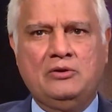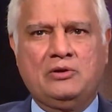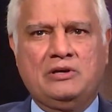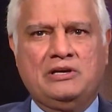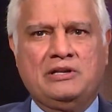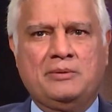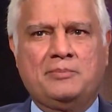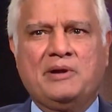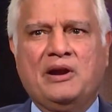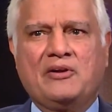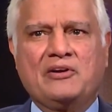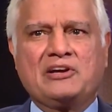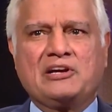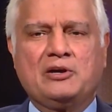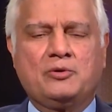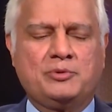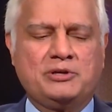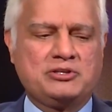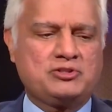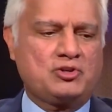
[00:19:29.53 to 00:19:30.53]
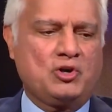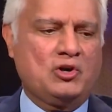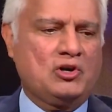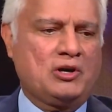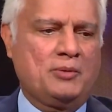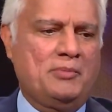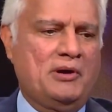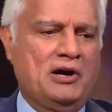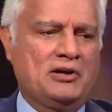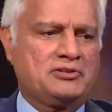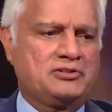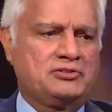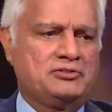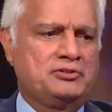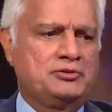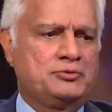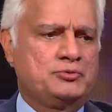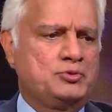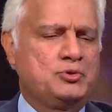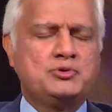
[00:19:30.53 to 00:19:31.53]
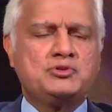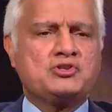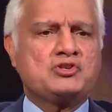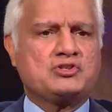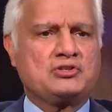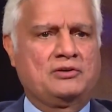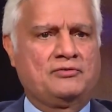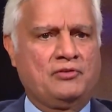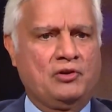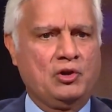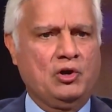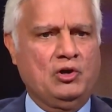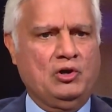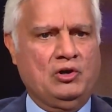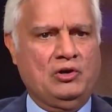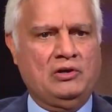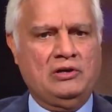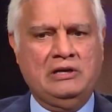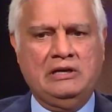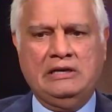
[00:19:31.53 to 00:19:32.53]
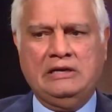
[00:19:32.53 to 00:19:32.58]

In America, we talk about the roots of law.